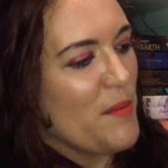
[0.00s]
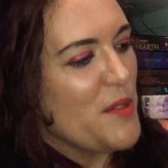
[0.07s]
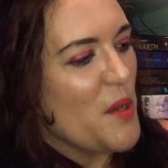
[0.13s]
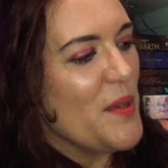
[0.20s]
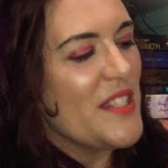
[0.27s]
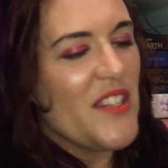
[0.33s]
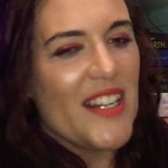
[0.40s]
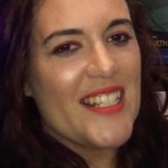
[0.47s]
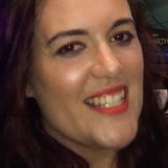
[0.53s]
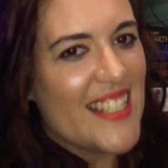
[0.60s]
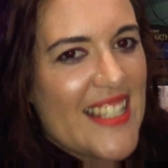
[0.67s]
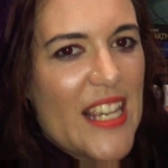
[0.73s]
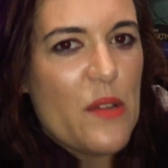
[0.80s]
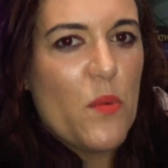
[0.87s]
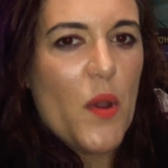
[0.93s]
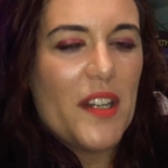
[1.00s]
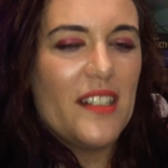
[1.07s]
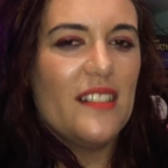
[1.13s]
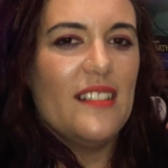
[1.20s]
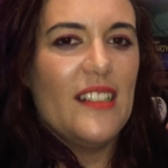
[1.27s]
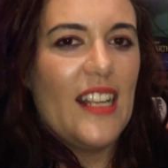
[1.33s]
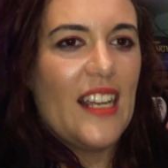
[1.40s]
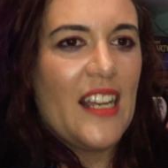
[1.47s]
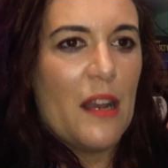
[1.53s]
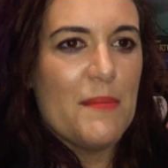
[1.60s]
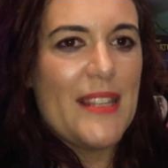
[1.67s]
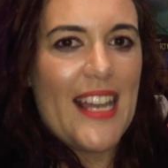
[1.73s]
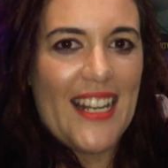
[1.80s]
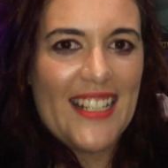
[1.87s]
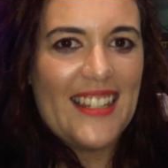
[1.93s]
I'm so excited to see what
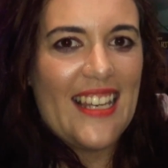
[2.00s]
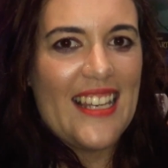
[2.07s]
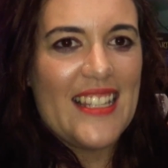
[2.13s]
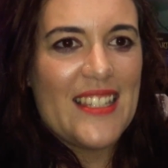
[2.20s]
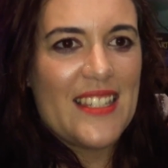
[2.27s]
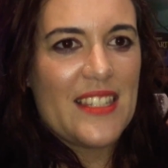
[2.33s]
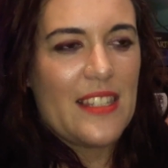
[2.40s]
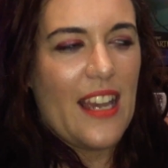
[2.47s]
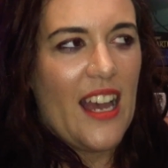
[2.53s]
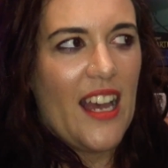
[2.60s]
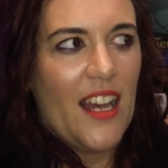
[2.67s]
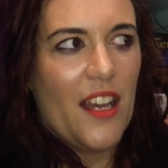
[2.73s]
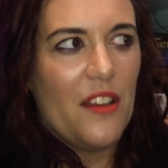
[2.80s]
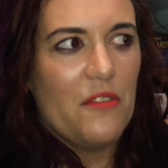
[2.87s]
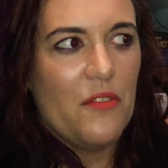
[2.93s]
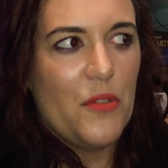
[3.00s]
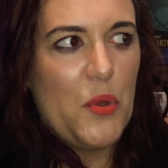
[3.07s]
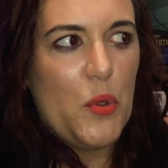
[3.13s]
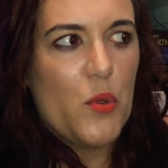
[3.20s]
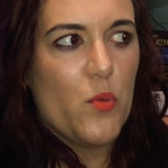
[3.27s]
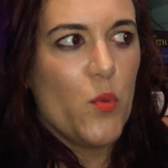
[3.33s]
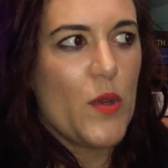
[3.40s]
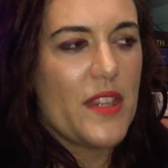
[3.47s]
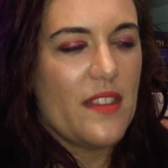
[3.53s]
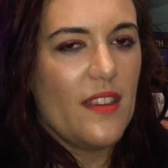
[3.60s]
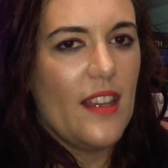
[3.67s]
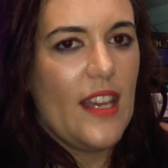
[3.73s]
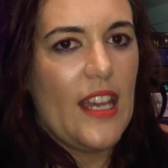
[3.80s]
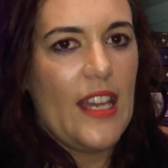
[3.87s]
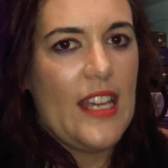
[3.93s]
comes out of these
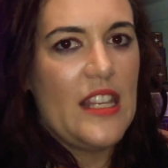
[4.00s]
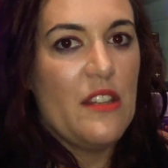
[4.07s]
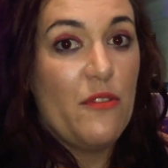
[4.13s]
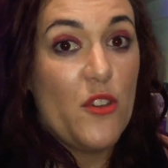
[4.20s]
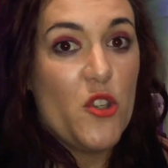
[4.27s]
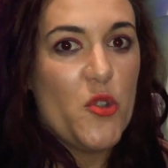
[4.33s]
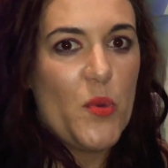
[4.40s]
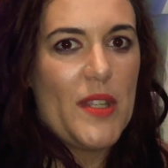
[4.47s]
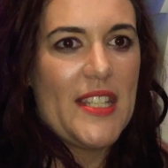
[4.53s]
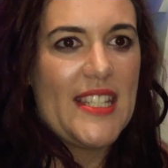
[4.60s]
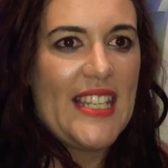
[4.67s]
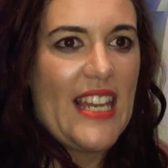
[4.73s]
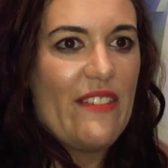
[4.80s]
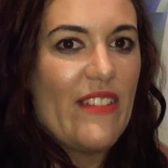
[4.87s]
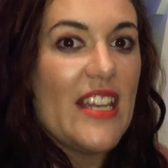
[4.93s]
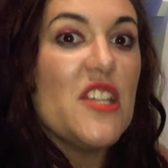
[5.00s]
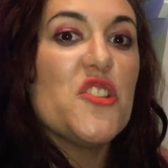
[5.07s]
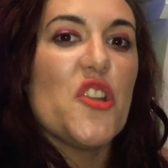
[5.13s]
in the future with the TV